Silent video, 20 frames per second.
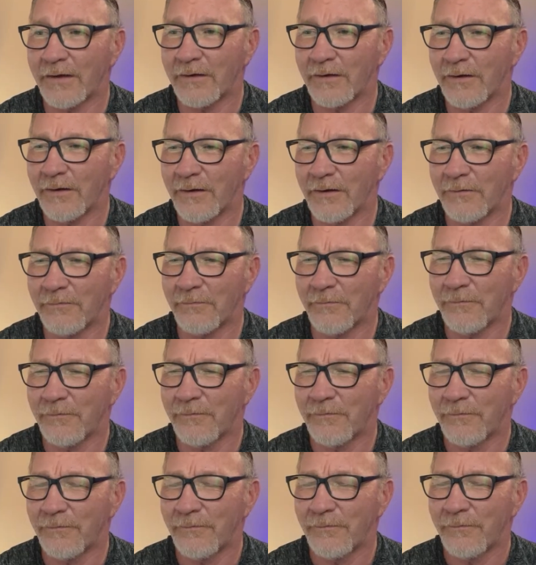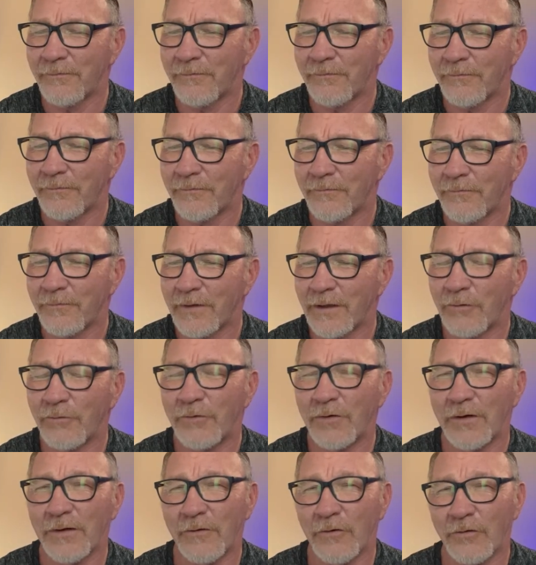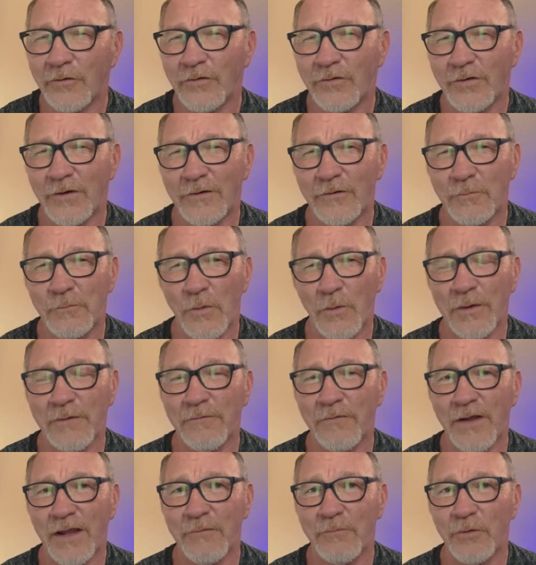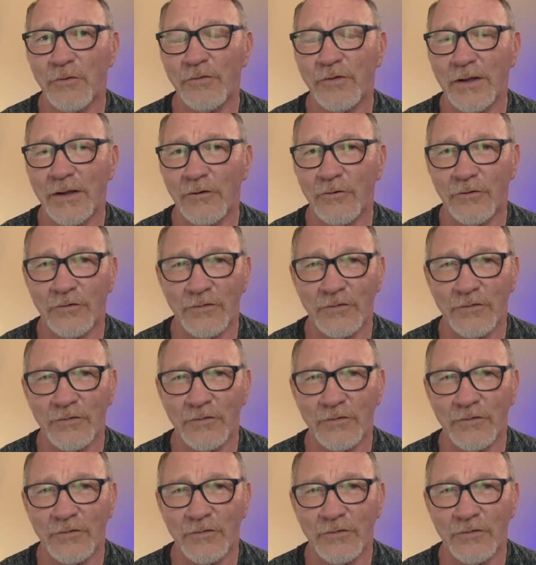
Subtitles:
it was either 6.5% or